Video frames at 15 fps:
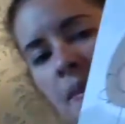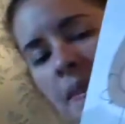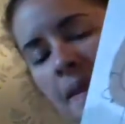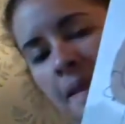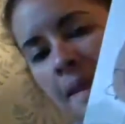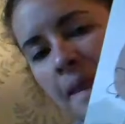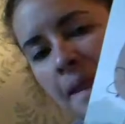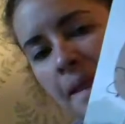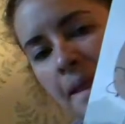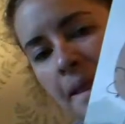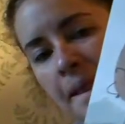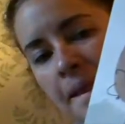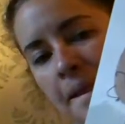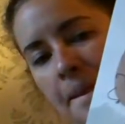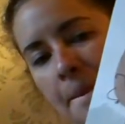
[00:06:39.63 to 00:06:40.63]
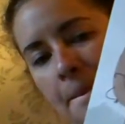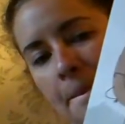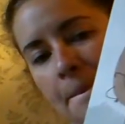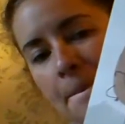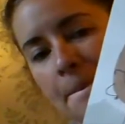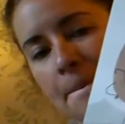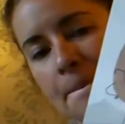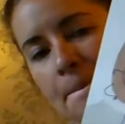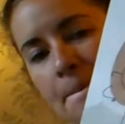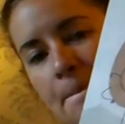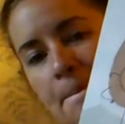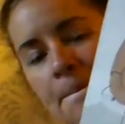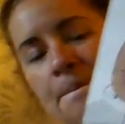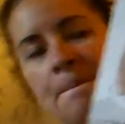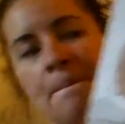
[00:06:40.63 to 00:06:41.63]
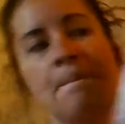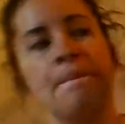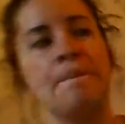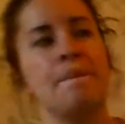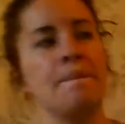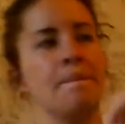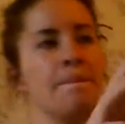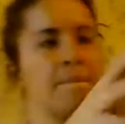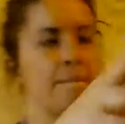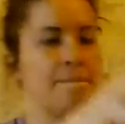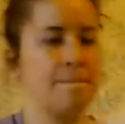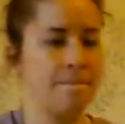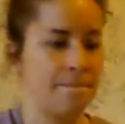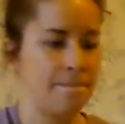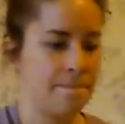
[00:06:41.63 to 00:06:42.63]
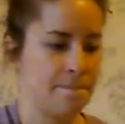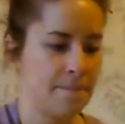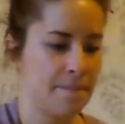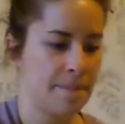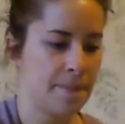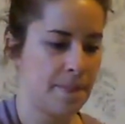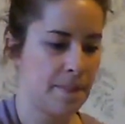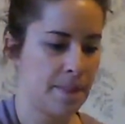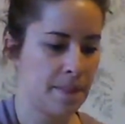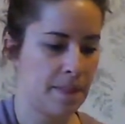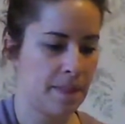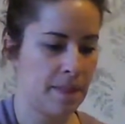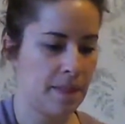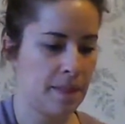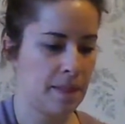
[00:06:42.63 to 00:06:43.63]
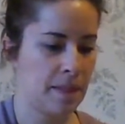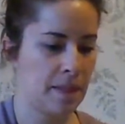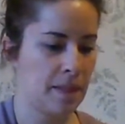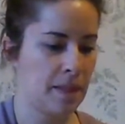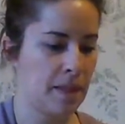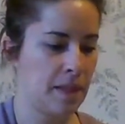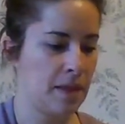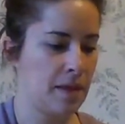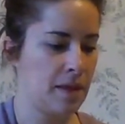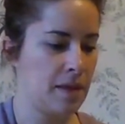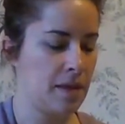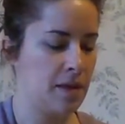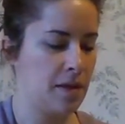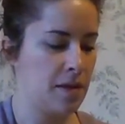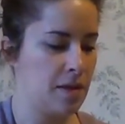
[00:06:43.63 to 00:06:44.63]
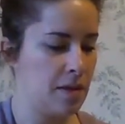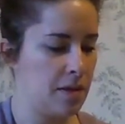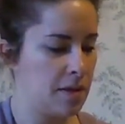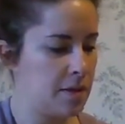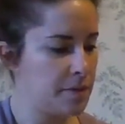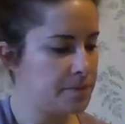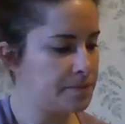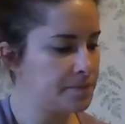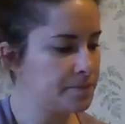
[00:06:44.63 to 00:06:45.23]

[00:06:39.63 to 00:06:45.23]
Nothing is said.